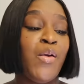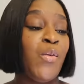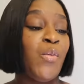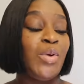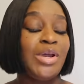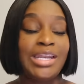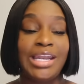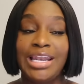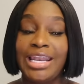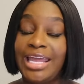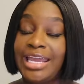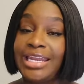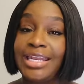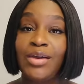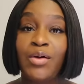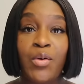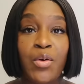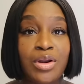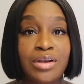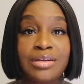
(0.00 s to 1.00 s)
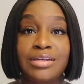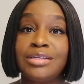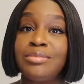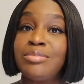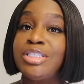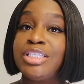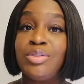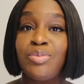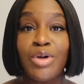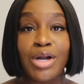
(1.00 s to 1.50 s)
When the lady ordered them,
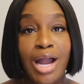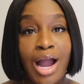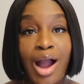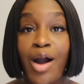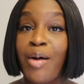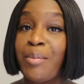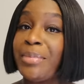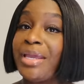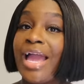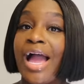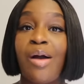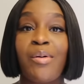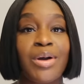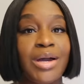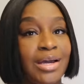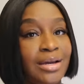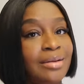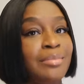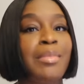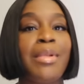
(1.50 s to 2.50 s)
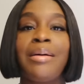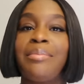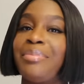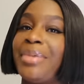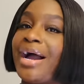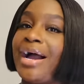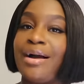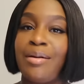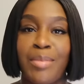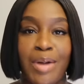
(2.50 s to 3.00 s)
she would call me. I would come
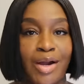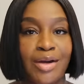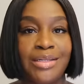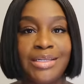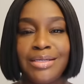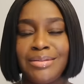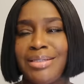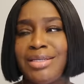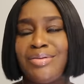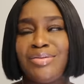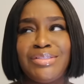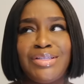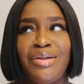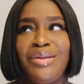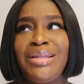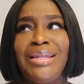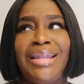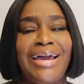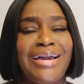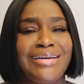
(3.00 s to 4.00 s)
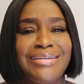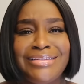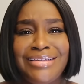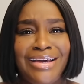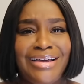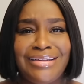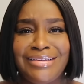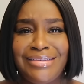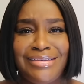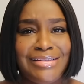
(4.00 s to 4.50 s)
buy them all up. They was only like a
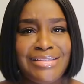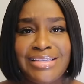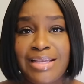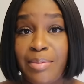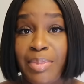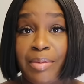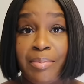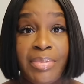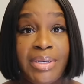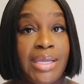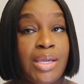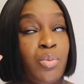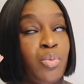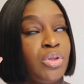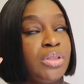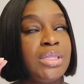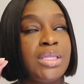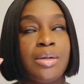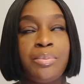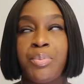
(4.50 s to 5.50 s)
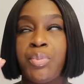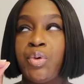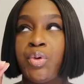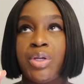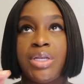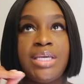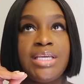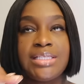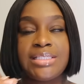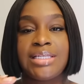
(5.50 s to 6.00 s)
dollar and something, but they were the
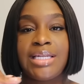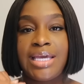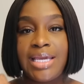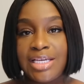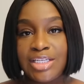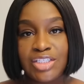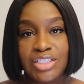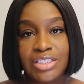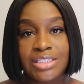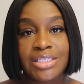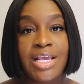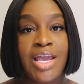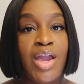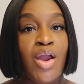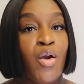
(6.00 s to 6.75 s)
prettiest lashes.